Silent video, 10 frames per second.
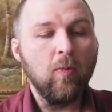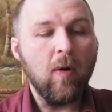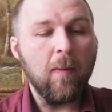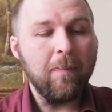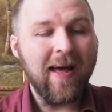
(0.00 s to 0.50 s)

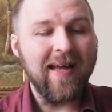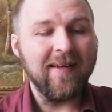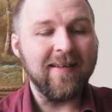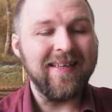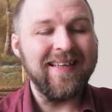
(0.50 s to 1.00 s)
What
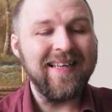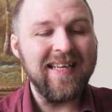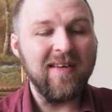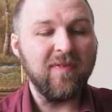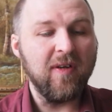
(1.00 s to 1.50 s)
man can
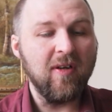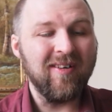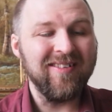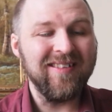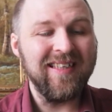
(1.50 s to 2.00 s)
live and
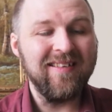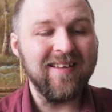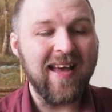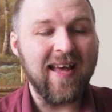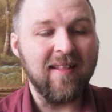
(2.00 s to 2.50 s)
not see
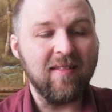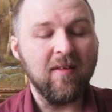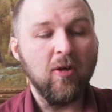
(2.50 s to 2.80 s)
death,